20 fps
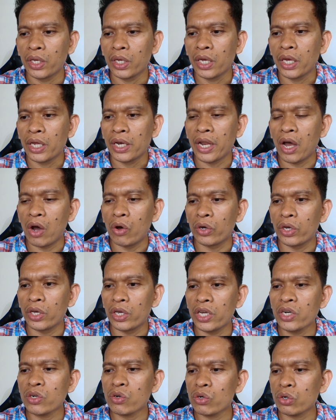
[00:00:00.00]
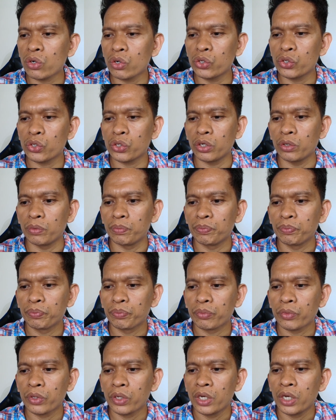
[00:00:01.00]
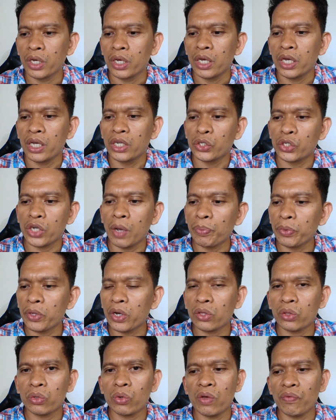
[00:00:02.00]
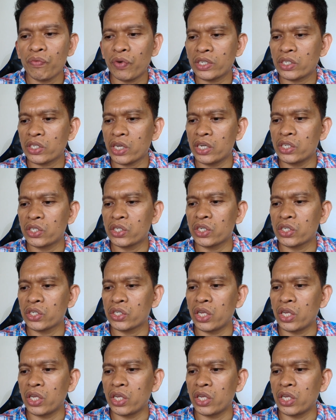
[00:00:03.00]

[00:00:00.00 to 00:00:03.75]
Now, in conclusion, Chapter 2 emphasizes